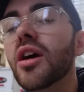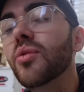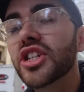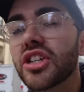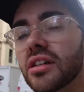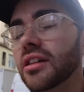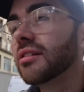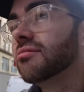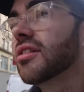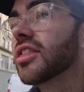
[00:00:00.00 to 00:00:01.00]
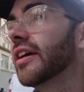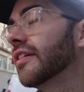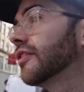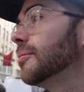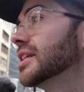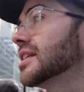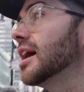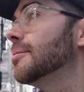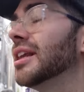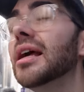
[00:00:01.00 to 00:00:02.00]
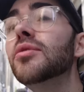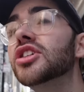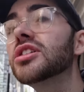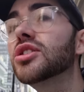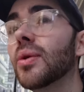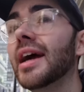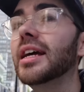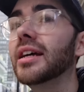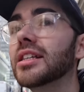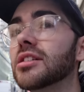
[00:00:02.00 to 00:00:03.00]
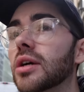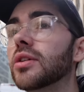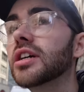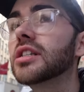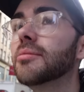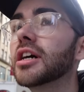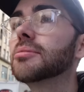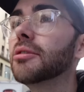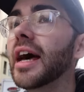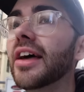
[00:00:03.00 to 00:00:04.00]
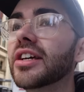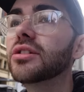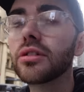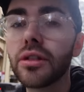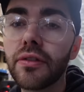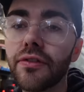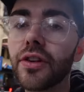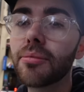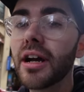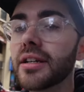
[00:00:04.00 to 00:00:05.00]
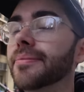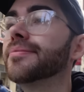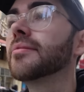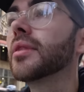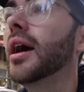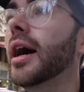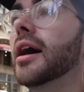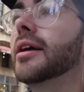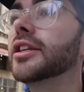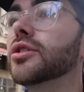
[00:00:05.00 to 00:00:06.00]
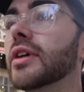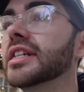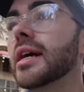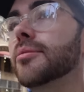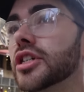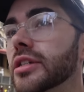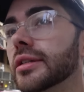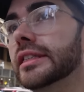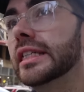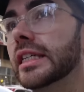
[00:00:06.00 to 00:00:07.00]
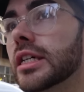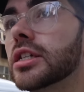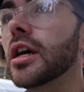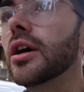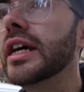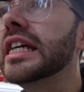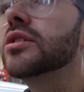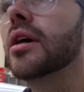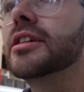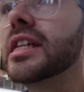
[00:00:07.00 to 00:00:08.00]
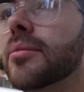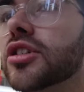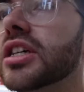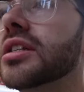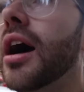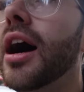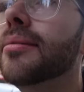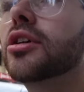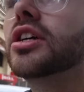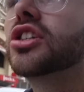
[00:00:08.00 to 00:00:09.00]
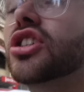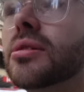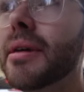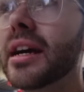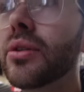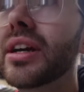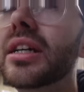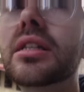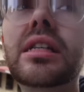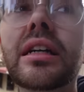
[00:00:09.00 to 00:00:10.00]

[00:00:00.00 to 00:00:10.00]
original thing for me to say, but Lenwich is great. It's so customizable and they do gluten-free bread uh, and they do great sandwiches. So he's grabbing sandwiches. I'm going to Schmackary's